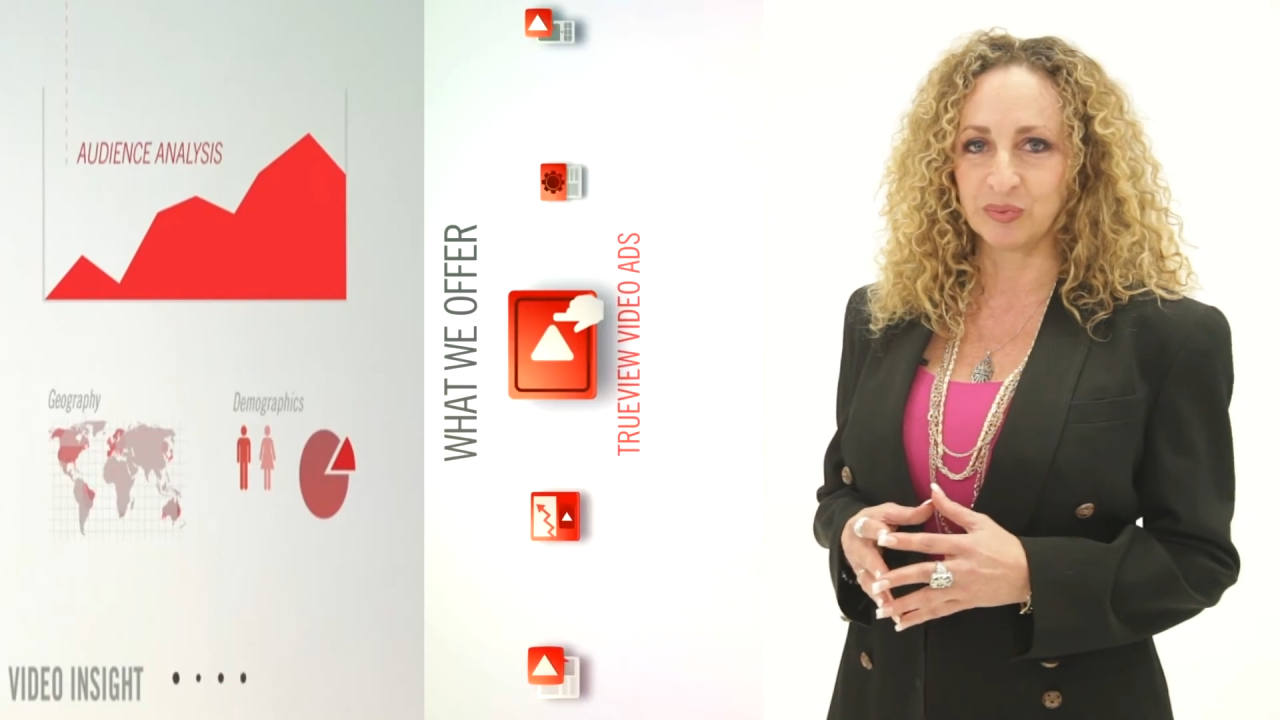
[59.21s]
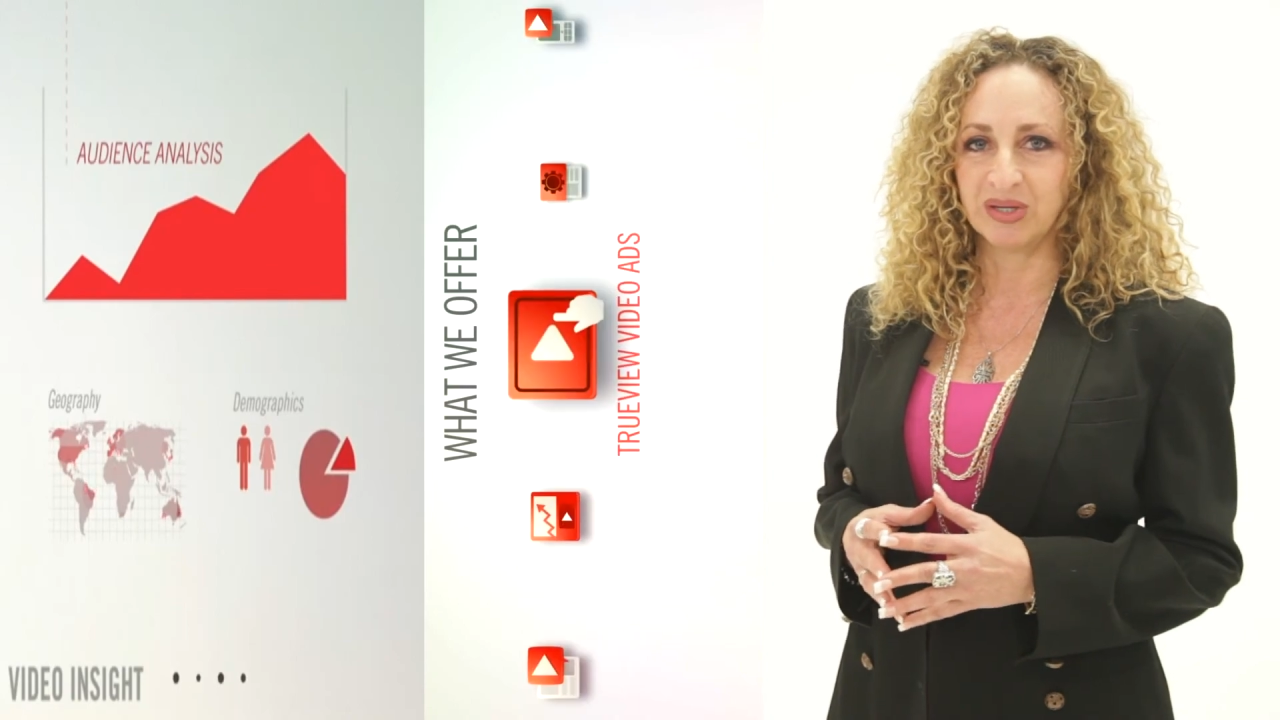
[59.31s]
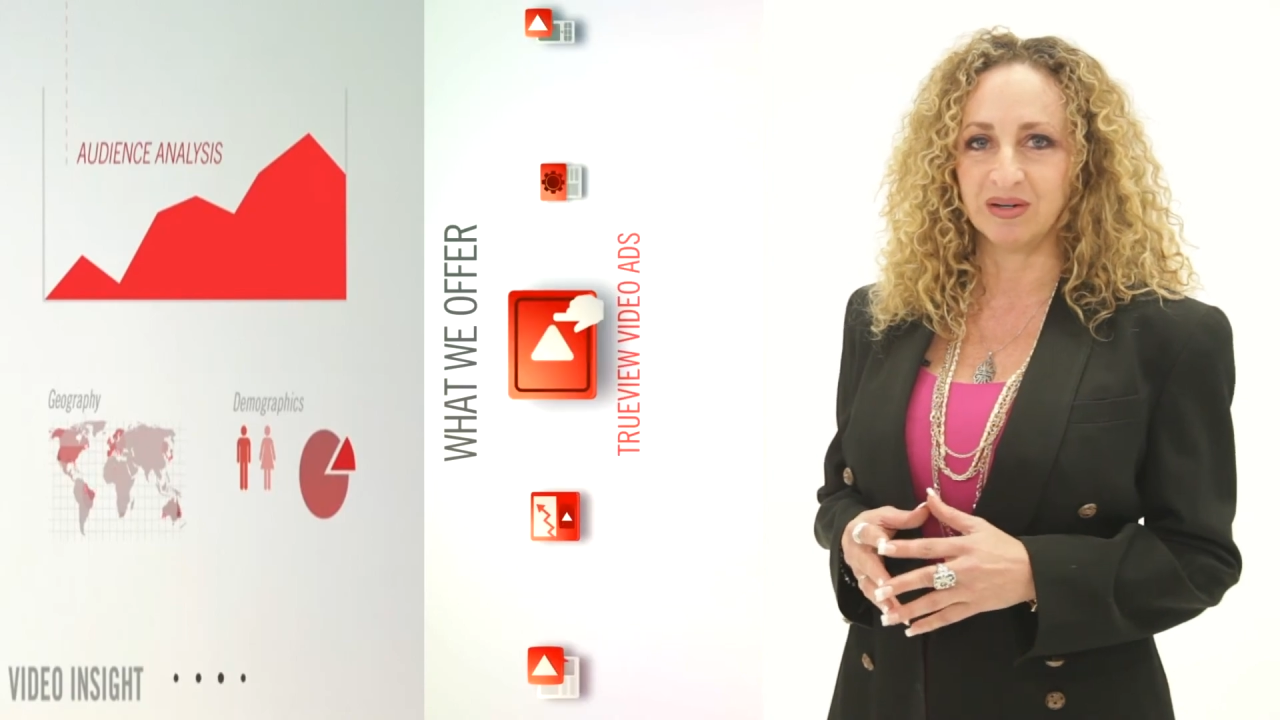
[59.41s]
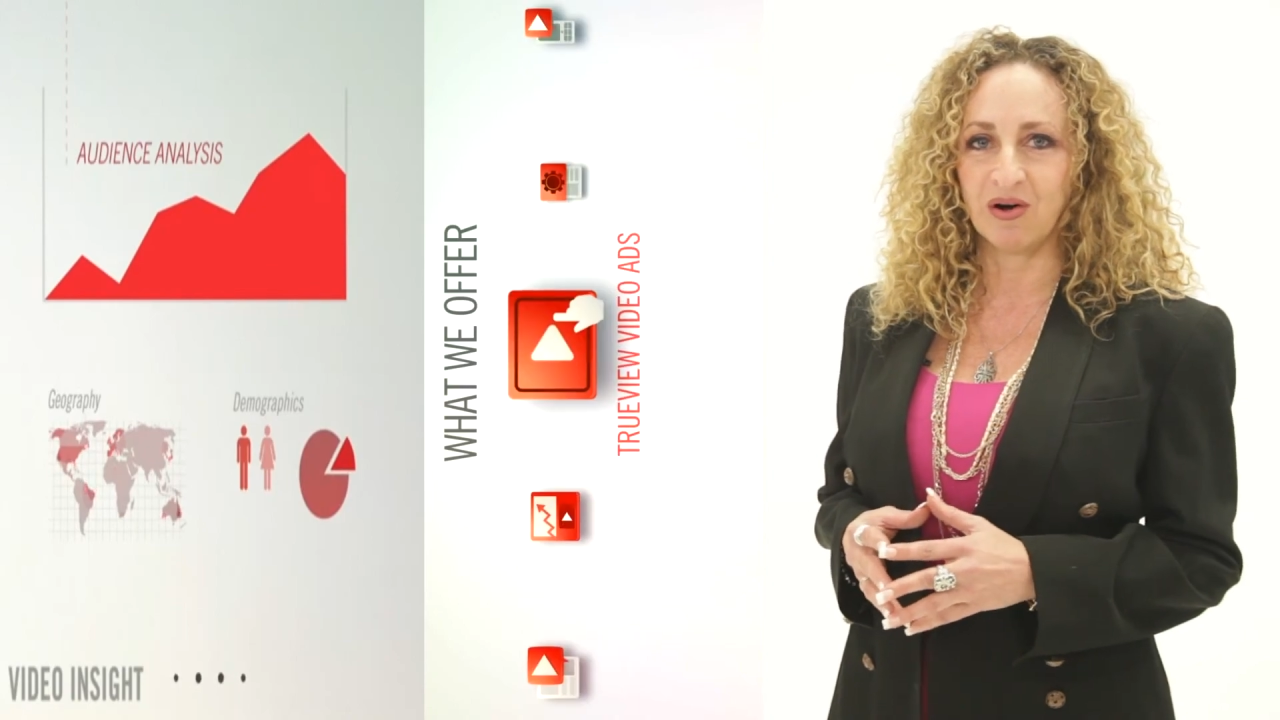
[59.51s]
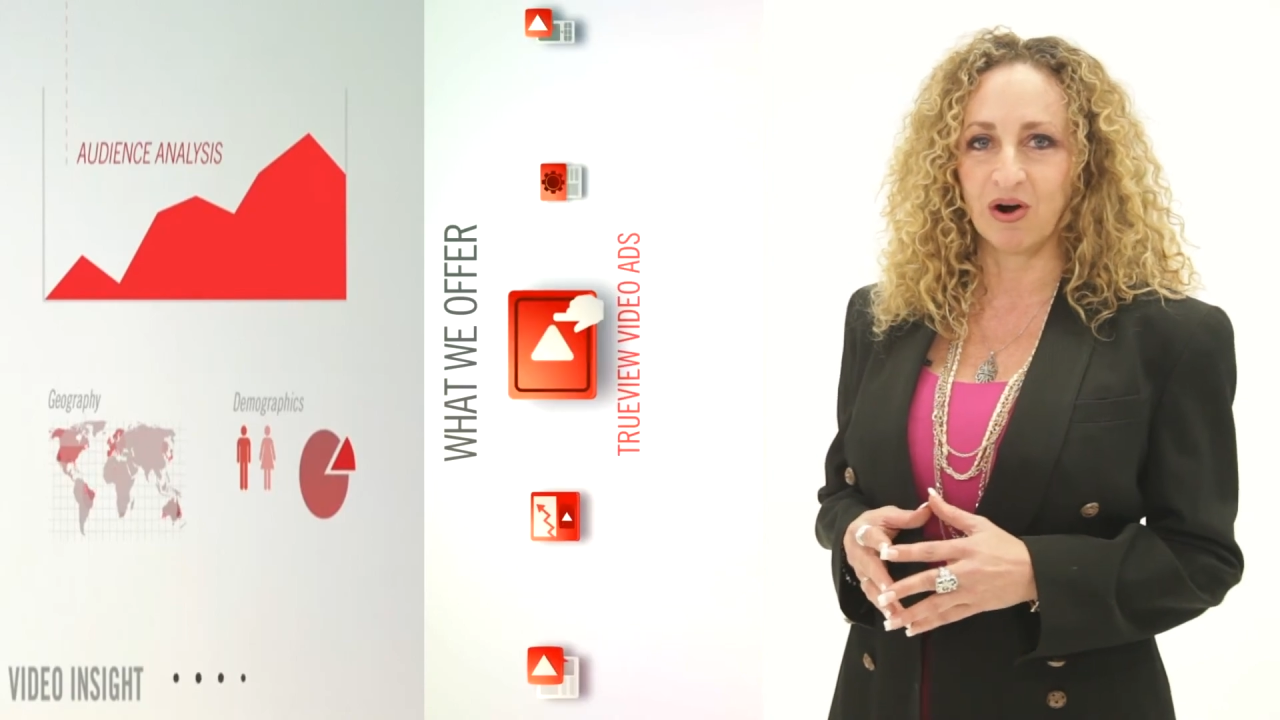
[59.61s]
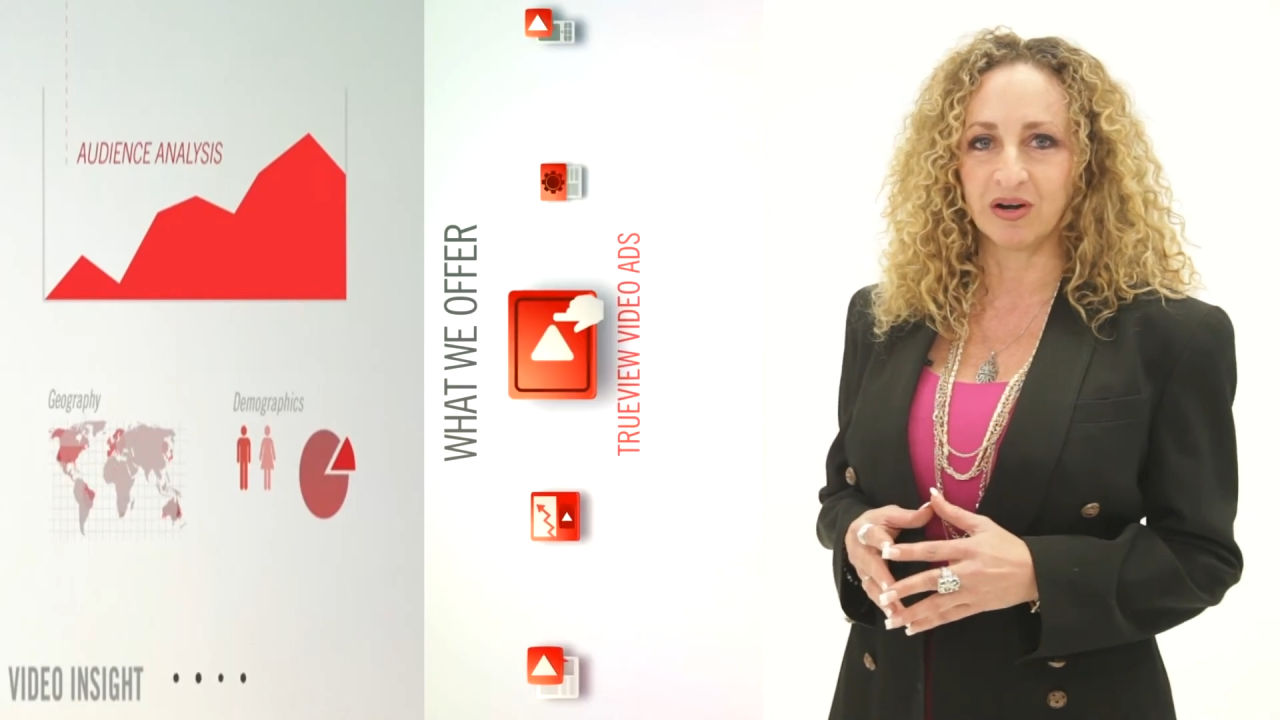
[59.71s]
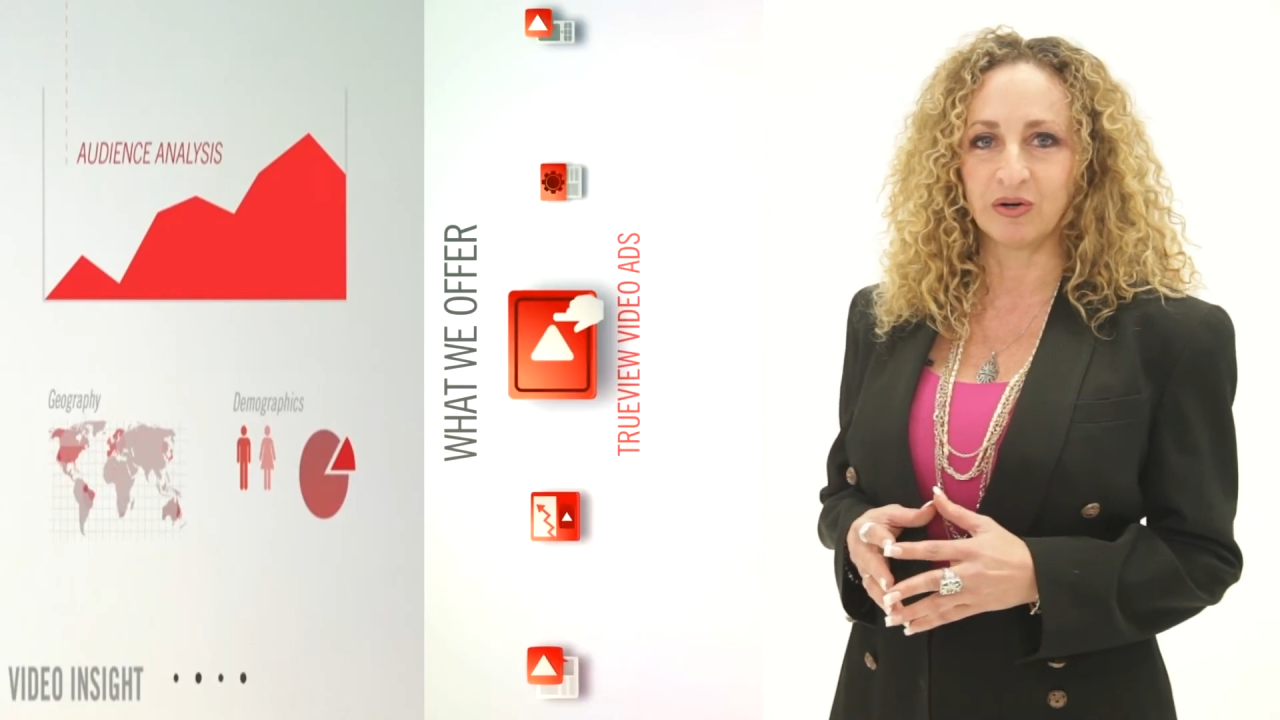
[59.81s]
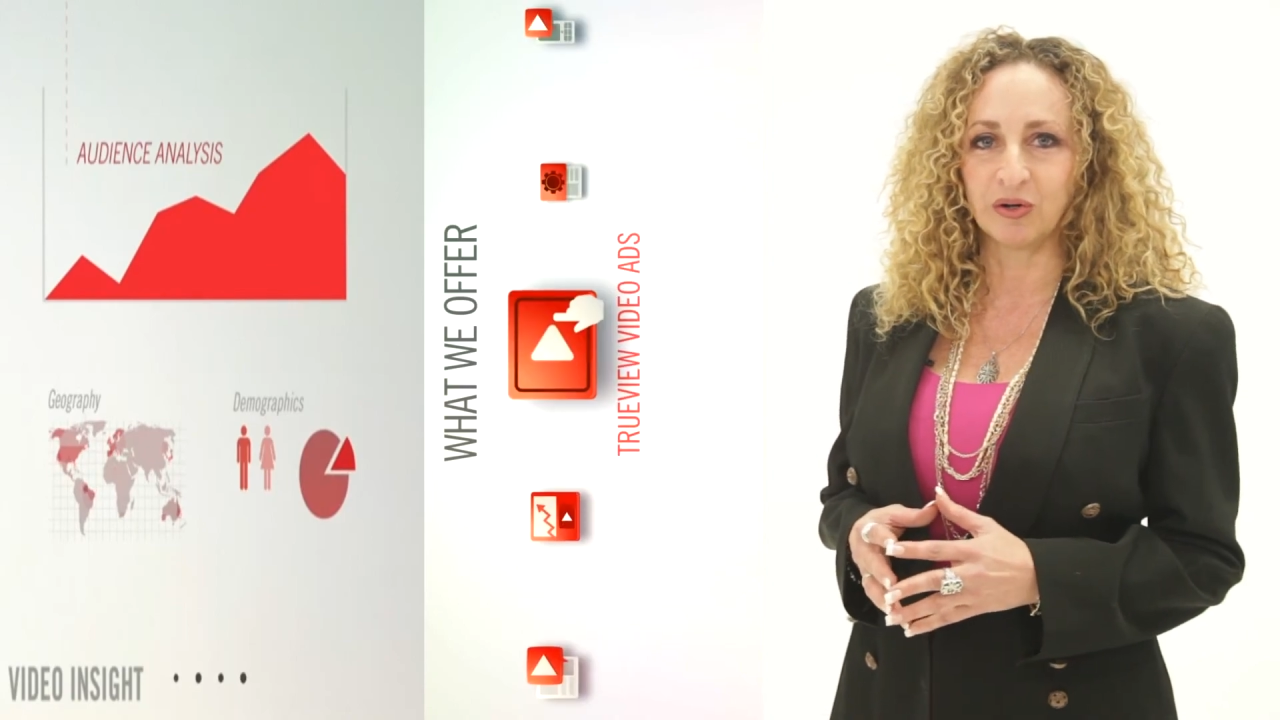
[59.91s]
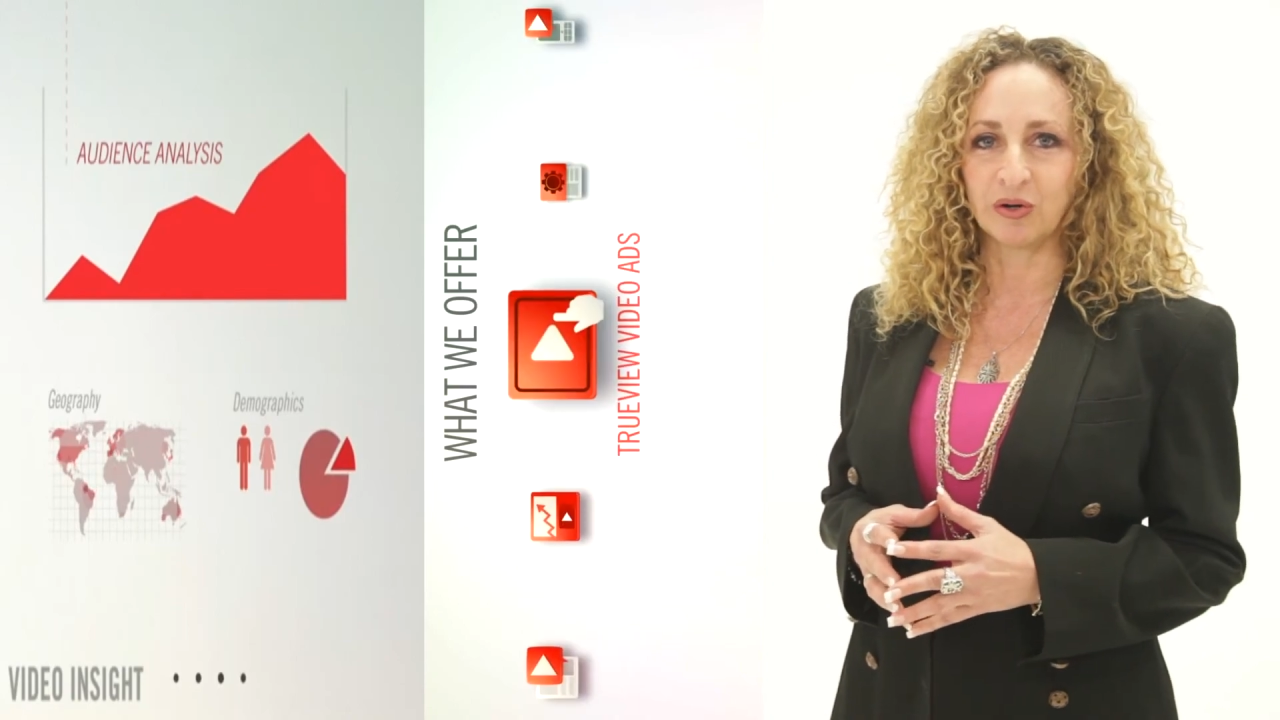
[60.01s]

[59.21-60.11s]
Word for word: to read an article